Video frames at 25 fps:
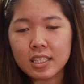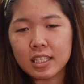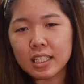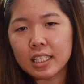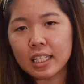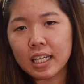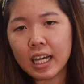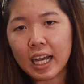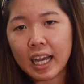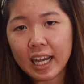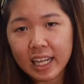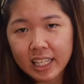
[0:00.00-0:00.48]

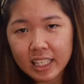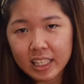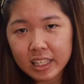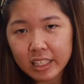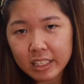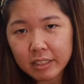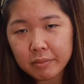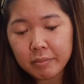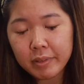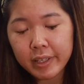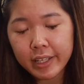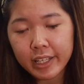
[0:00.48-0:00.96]
the
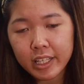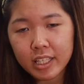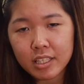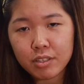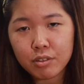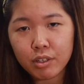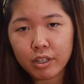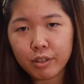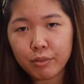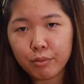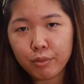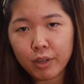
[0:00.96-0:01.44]
item
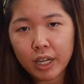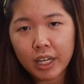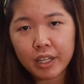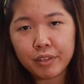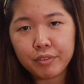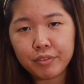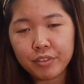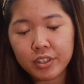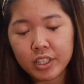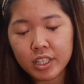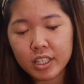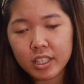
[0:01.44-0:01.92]
has
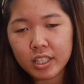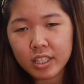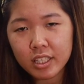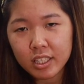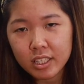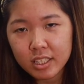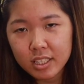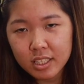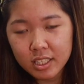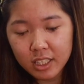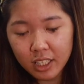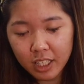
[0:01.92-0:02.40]
arrived in
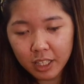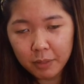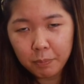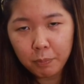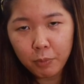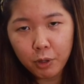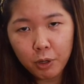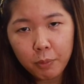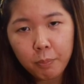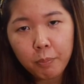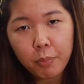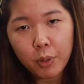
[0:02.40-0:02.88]
the
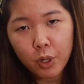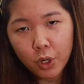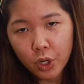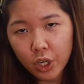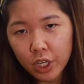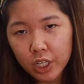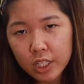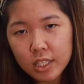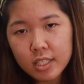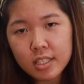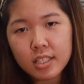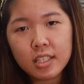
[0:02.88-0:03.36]
Singapore
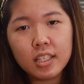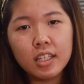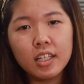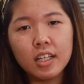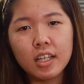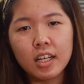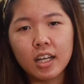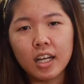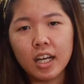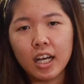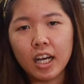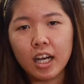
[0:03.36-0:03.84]
ports,
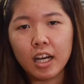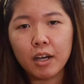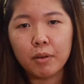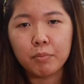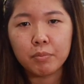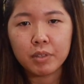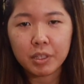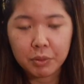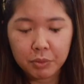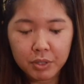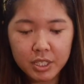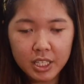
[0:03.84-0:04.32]

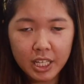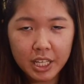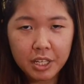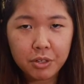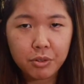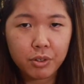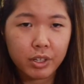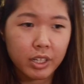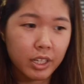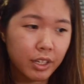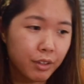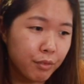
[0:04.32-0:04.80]
they will send
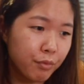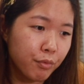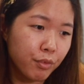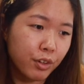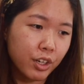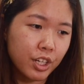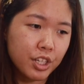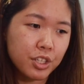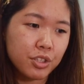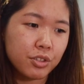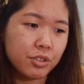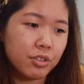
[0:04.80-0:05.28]
you an
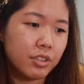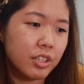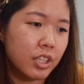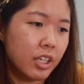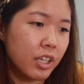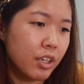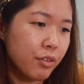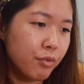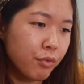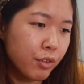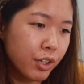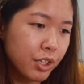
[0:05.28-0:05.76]
invoice. So
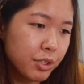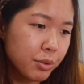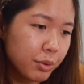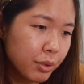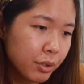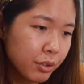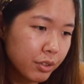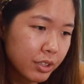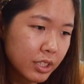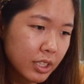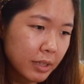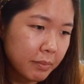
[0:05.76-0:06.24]
the invoice will
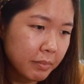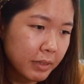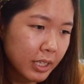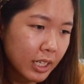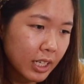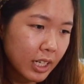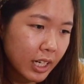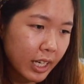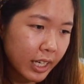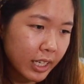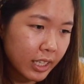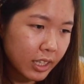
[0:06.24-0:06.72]
look
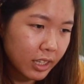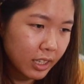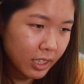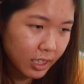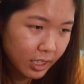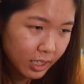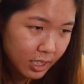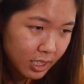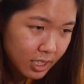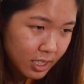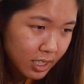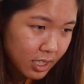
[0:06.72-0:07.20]
something like
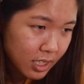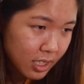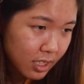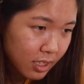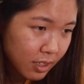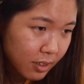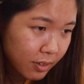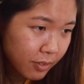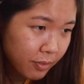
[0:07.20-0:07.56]
this.